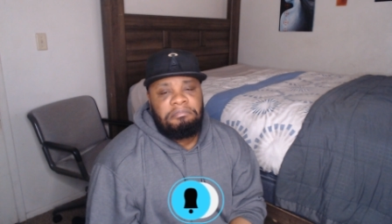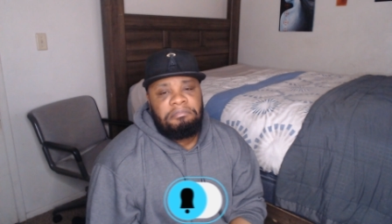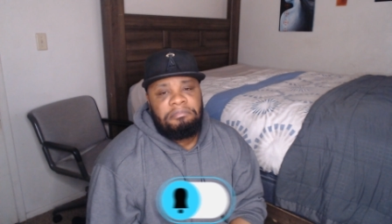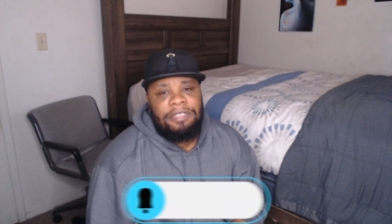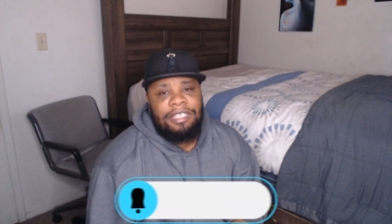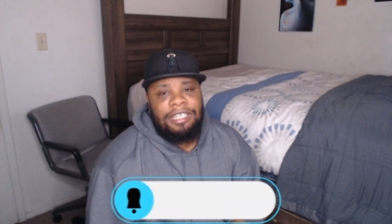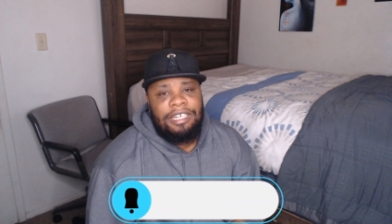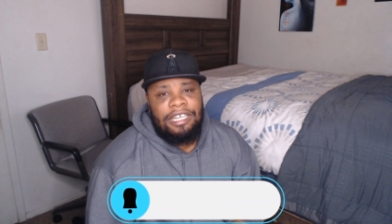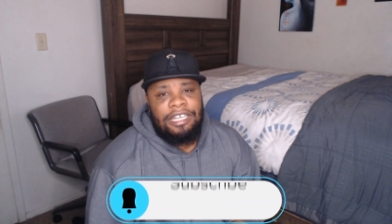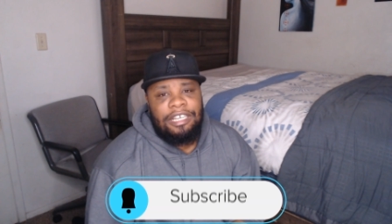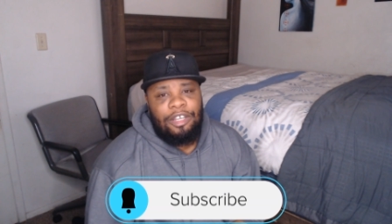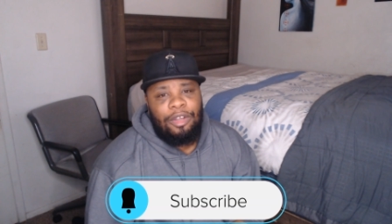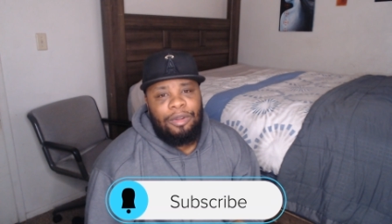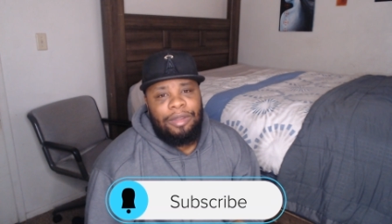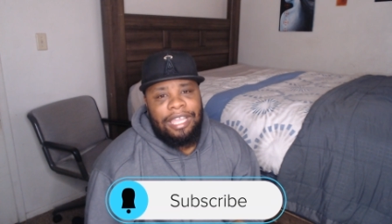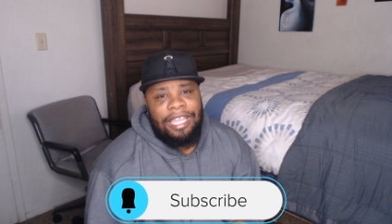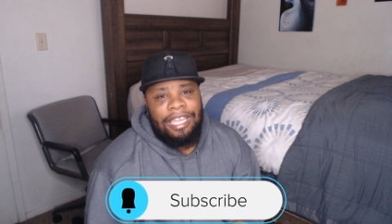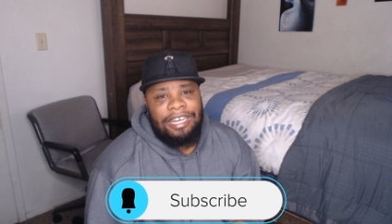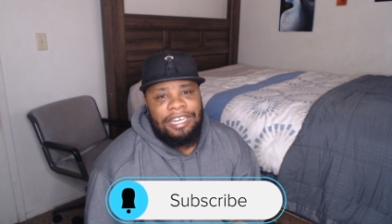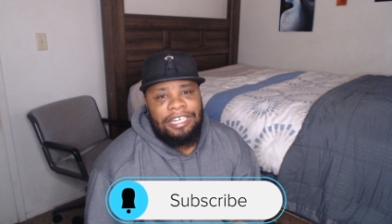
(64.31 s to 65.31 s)
then uh, go
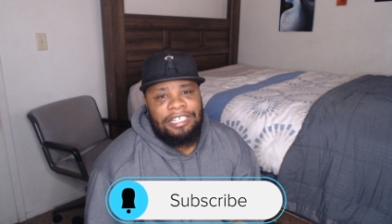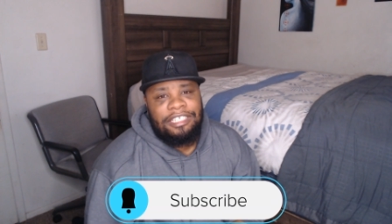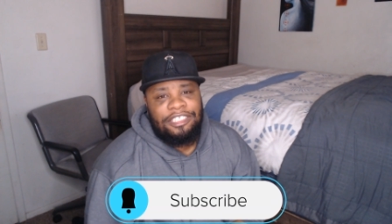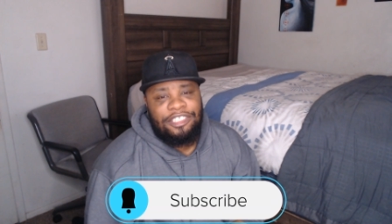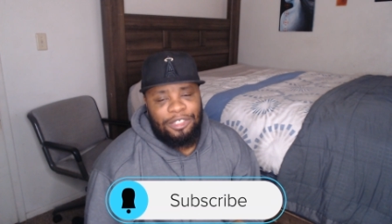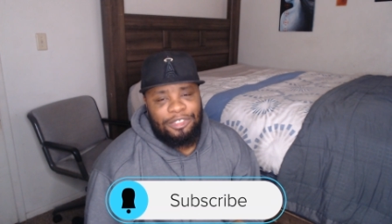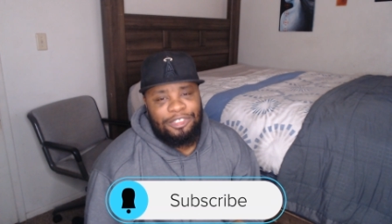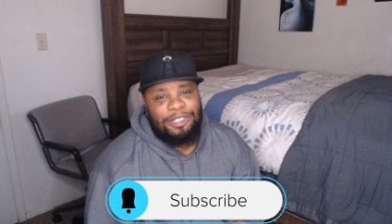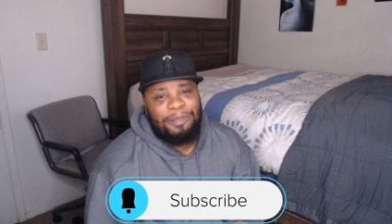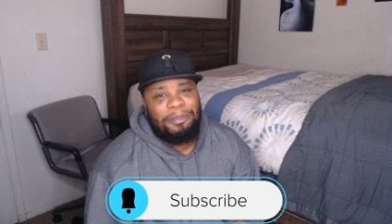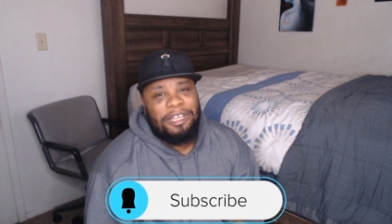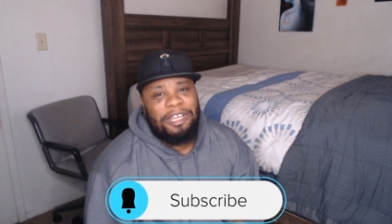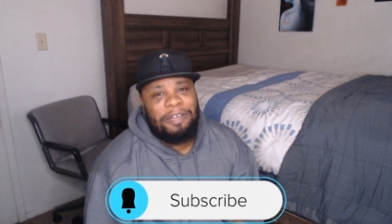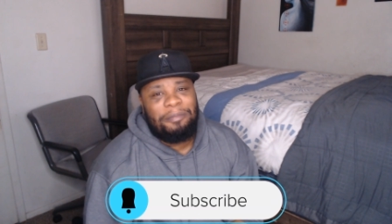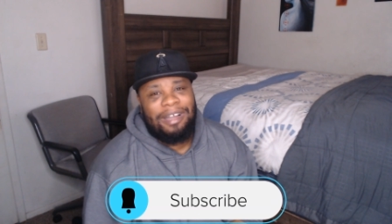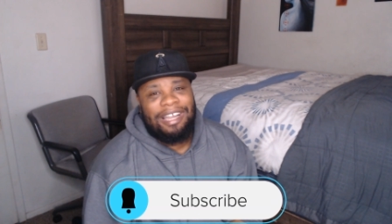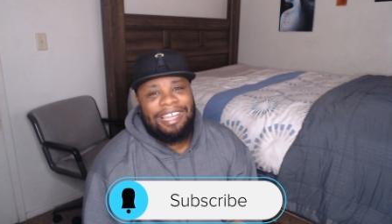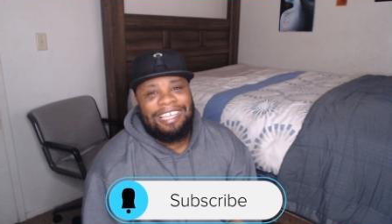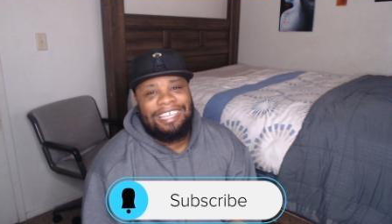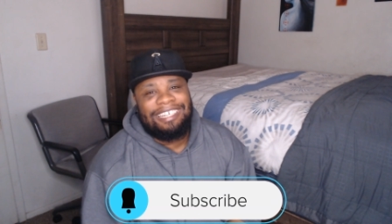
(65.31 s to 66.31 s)
ahead and show some love
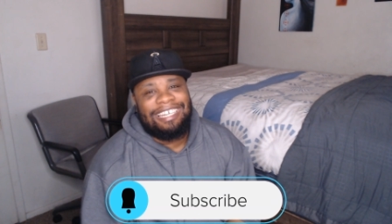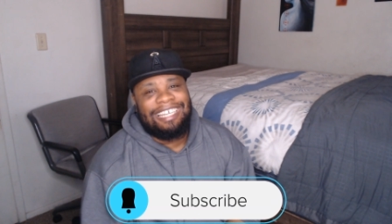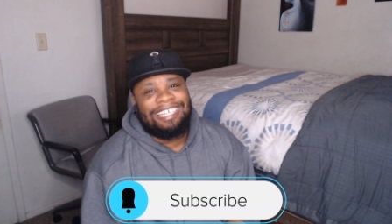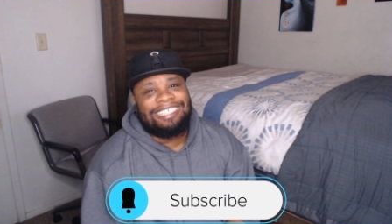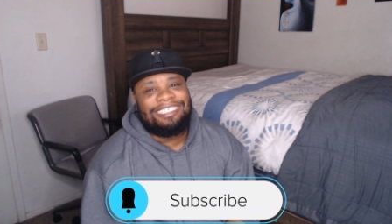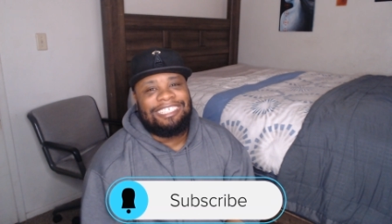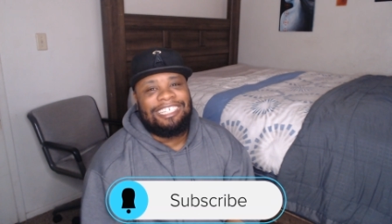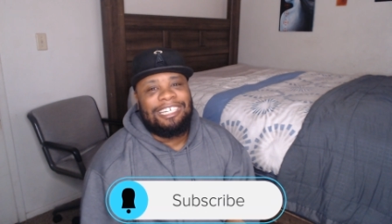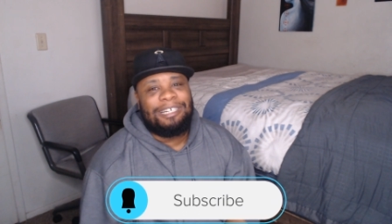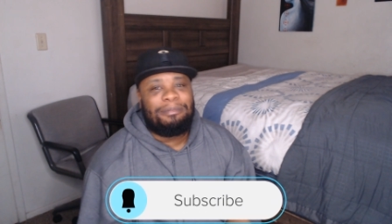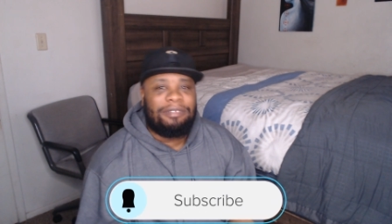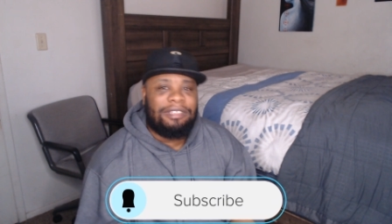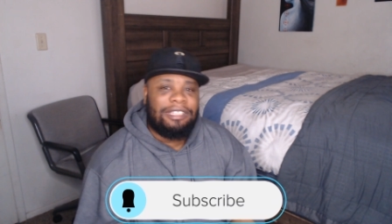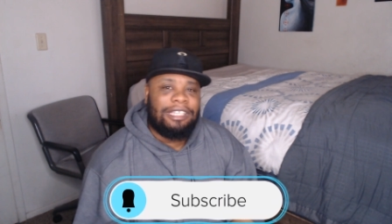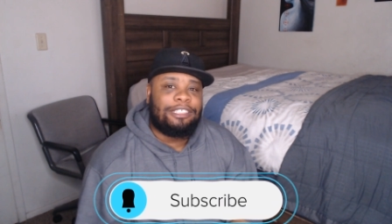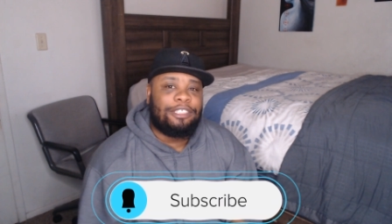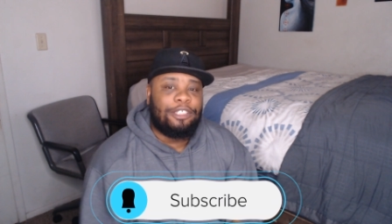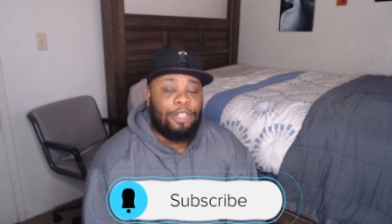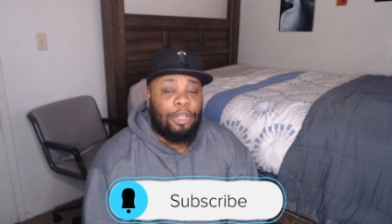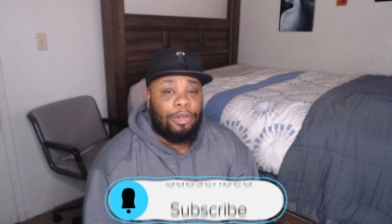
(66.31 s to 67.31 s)
by hitting that sub,
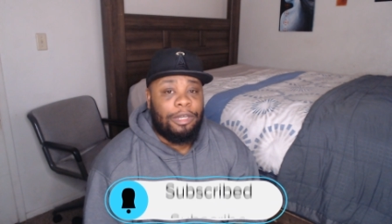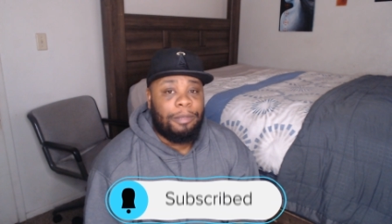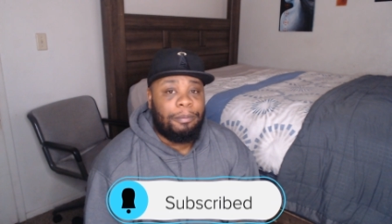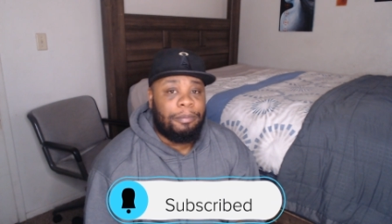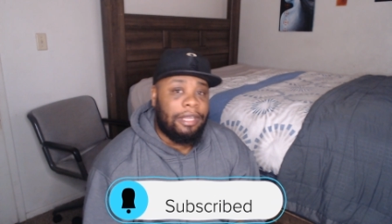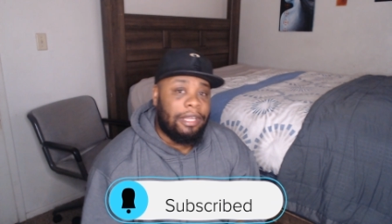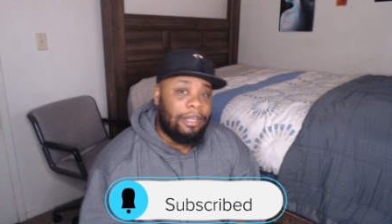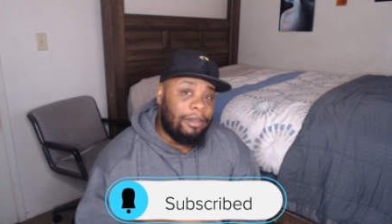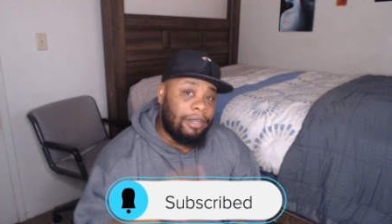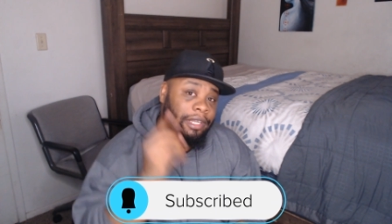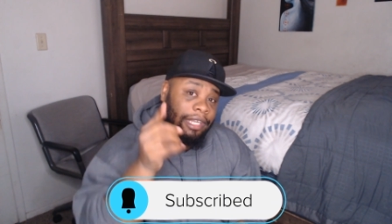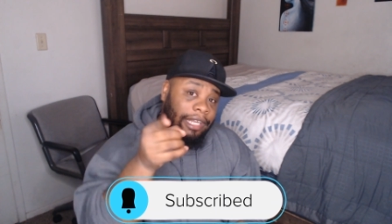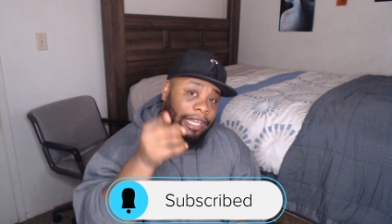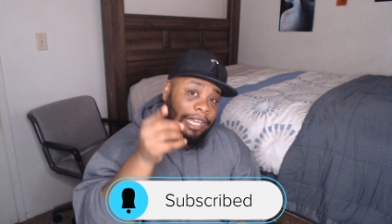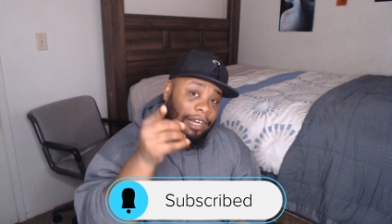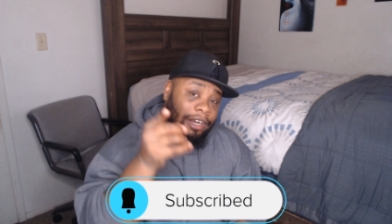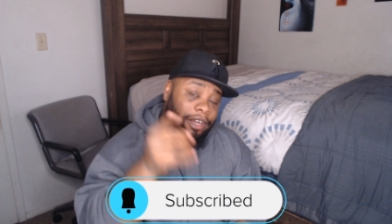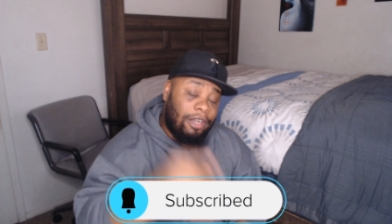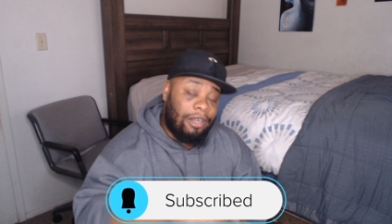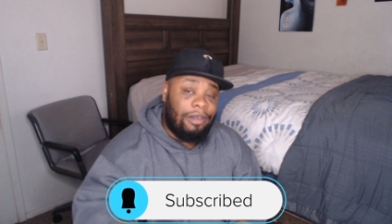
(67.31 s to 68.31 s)
click the noti bell, hit
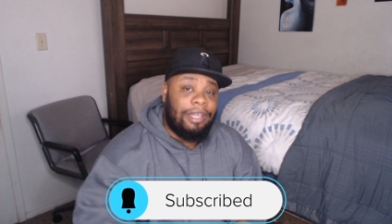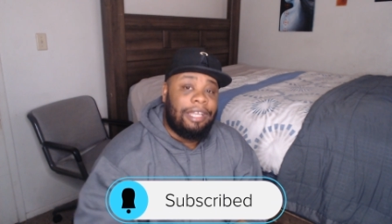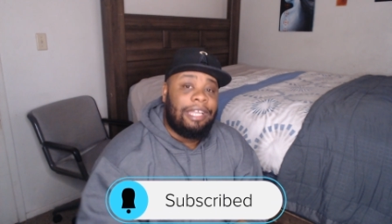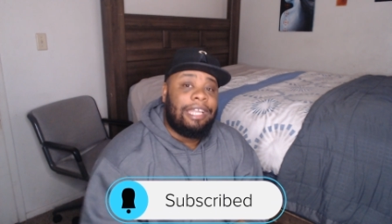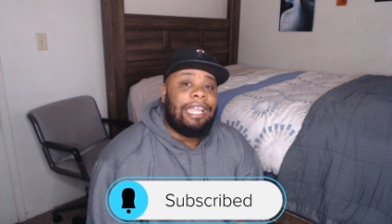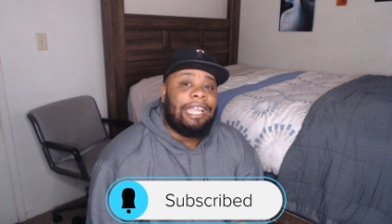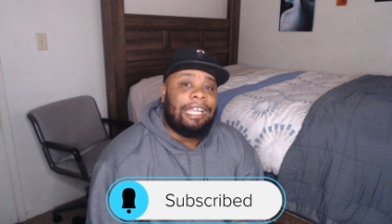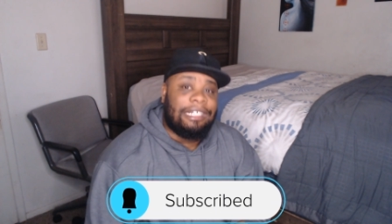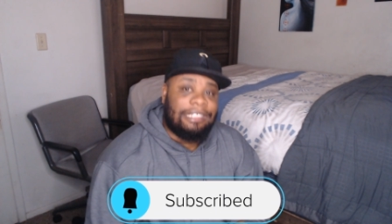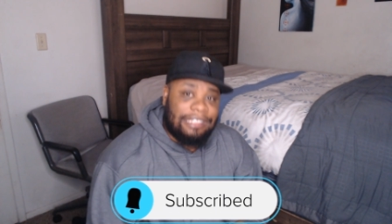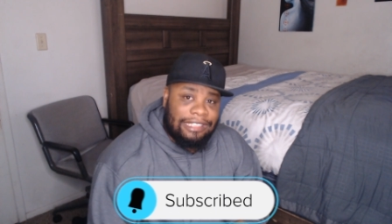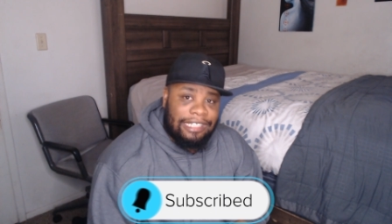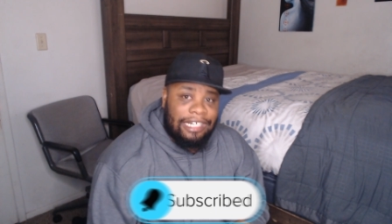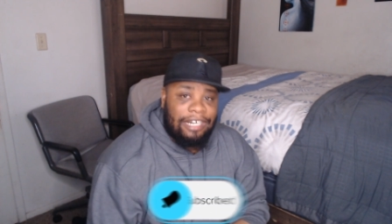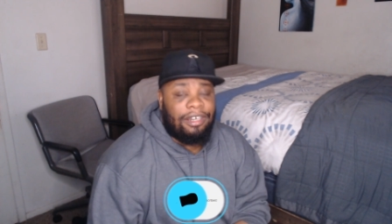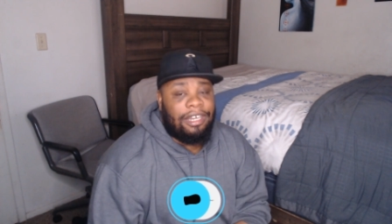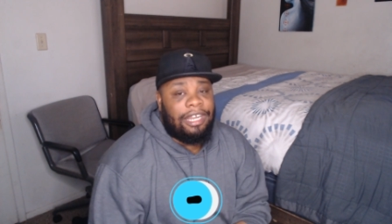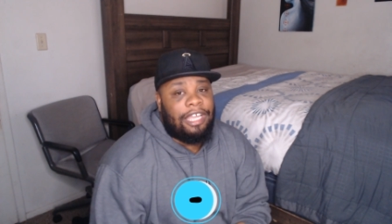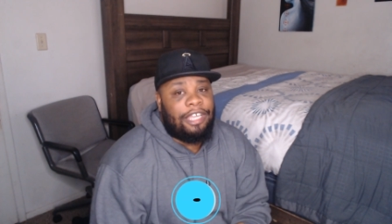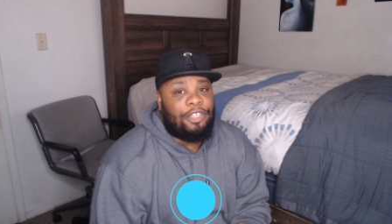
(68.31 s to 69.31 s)
all, and share
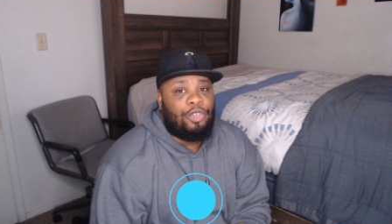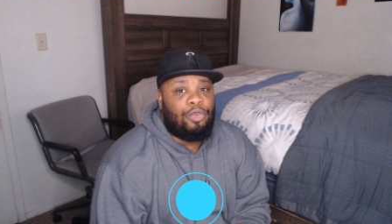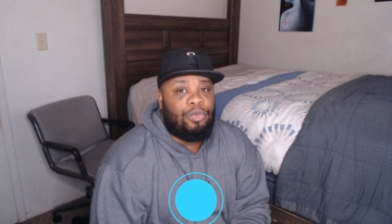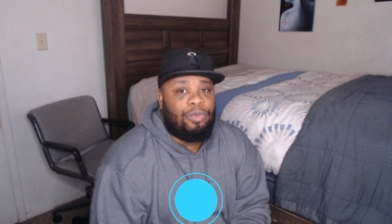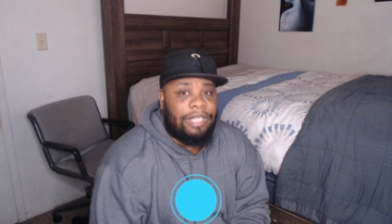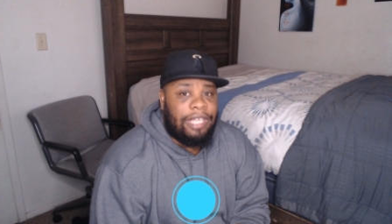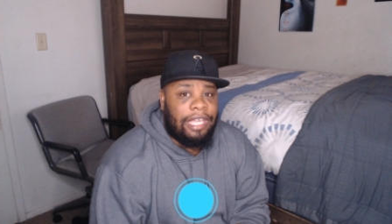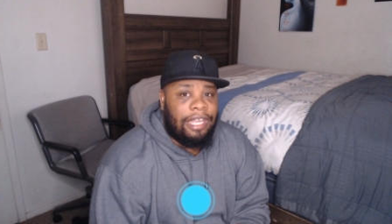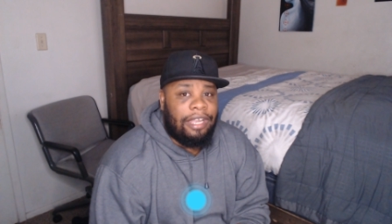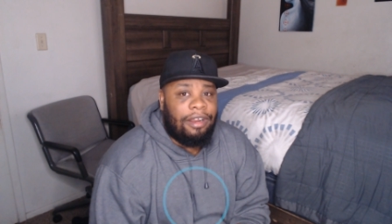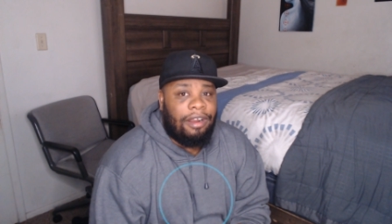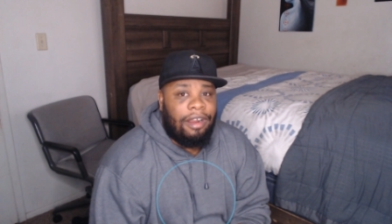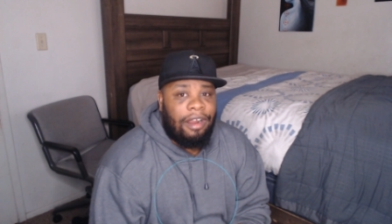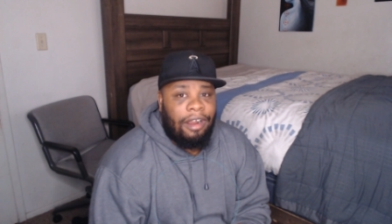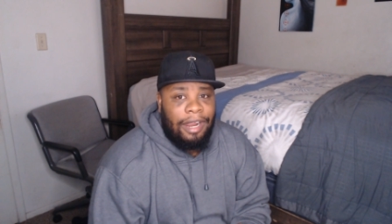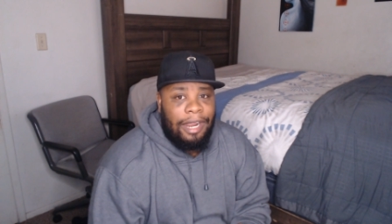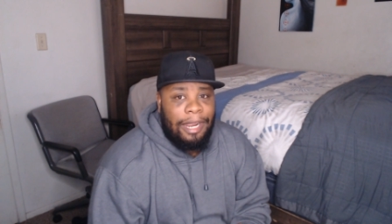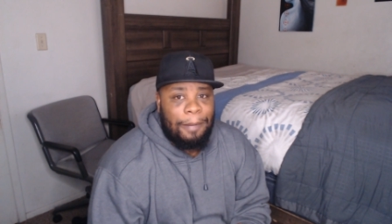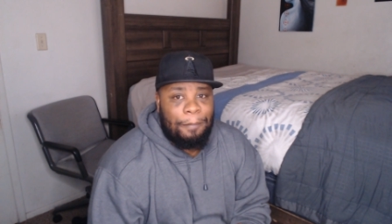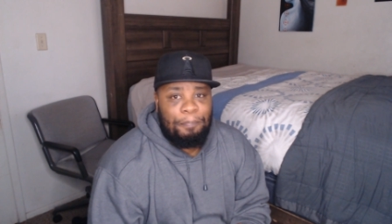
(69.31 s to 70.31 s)
like you care, all
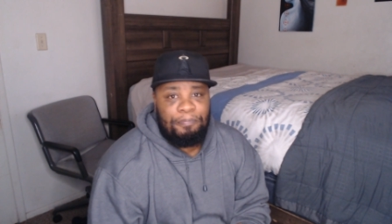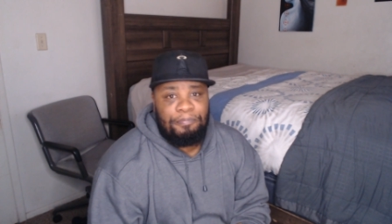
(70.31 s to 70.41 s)
right?